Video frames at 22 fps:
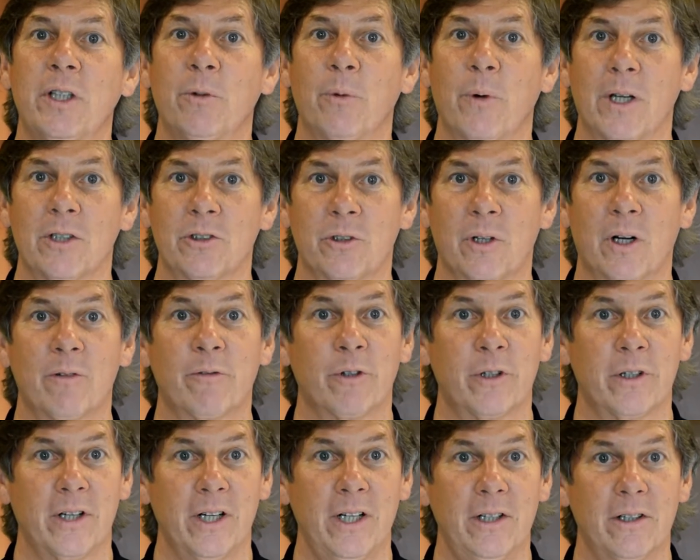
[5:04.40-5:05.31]
restaurant
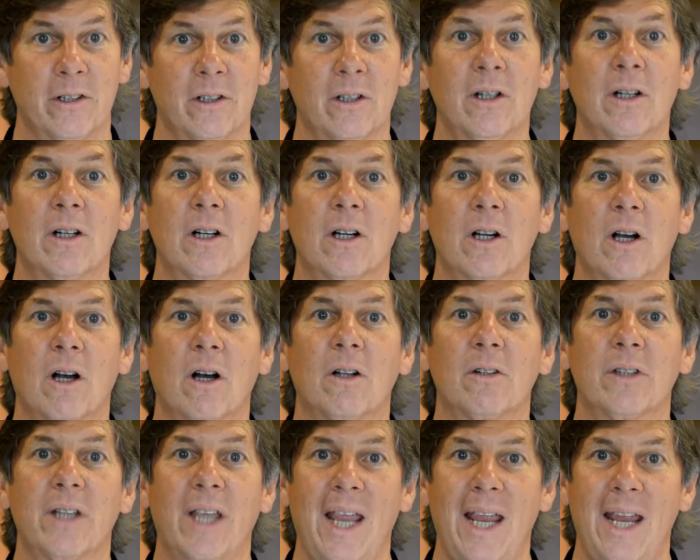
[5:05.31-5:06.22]
for dinner
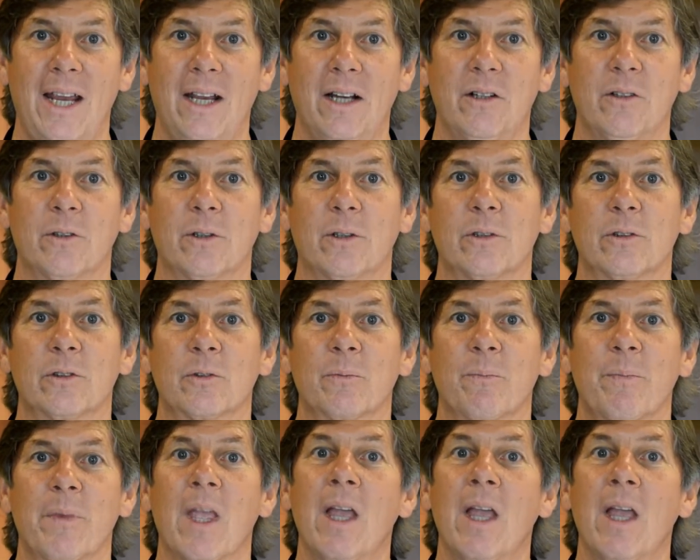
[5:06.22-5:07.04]
called Candles,